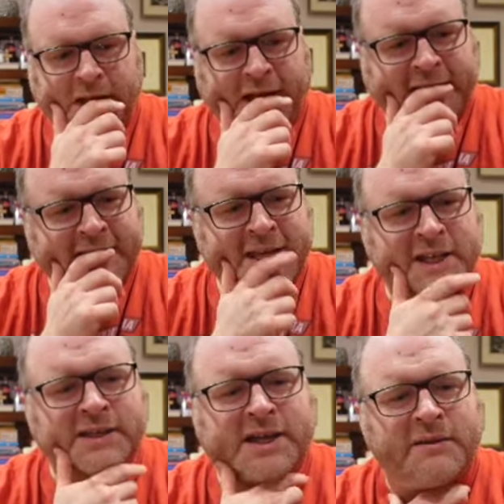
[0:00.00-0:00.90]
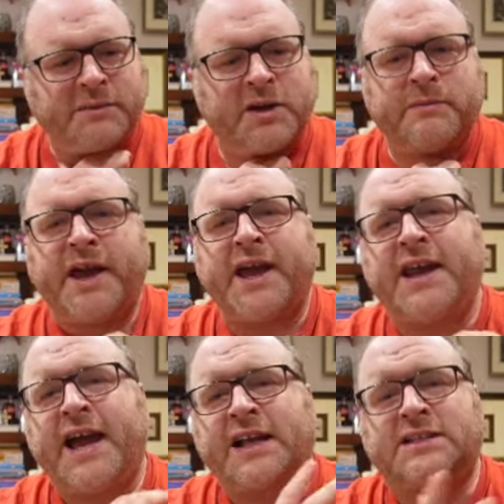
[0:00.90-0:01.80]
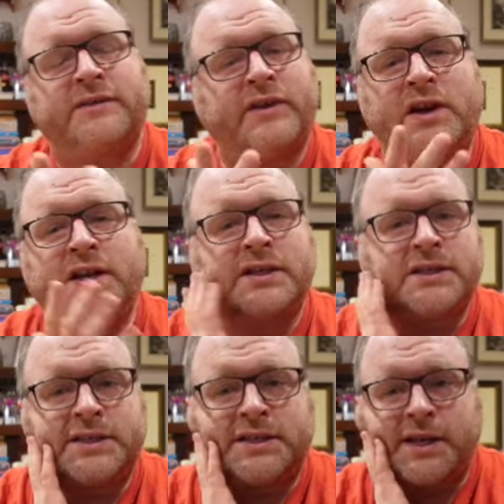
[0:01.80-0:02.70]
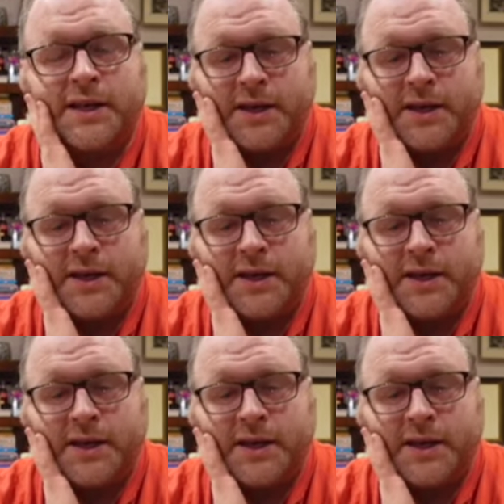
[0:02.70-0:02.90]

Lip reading: and he'd commit any acts of violence